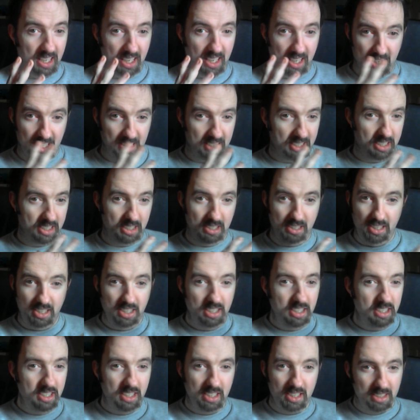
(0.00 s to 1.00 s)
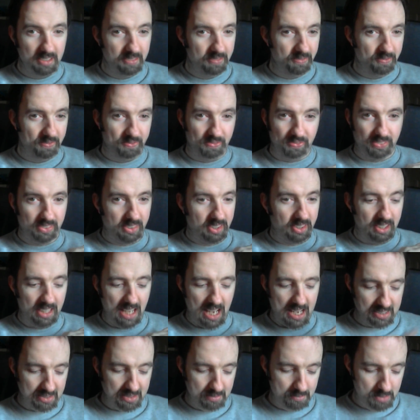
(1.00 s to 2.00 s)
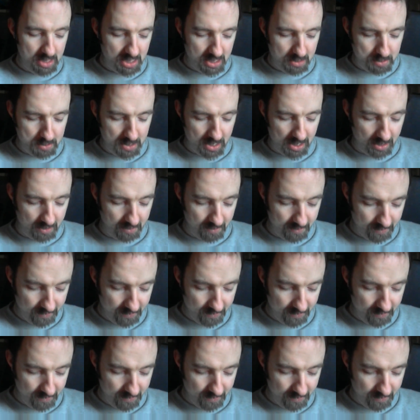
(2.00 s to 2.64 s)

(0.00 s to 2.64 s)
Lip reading: He hasn't missed a beat.